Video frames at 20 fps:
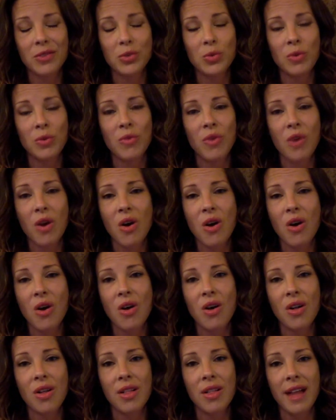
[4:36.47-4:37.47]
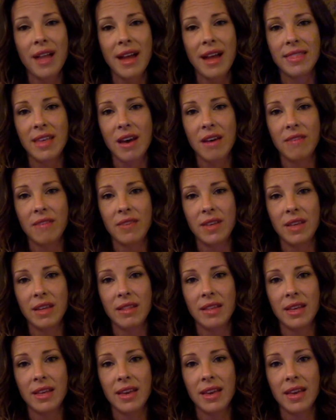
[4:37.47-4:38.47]
We've all had that
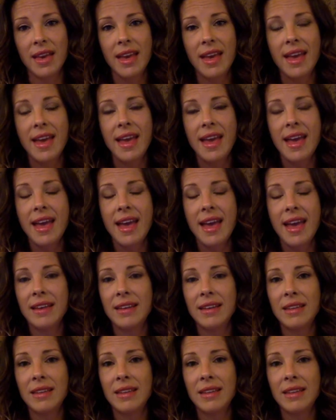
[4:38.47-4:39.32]
feeling. And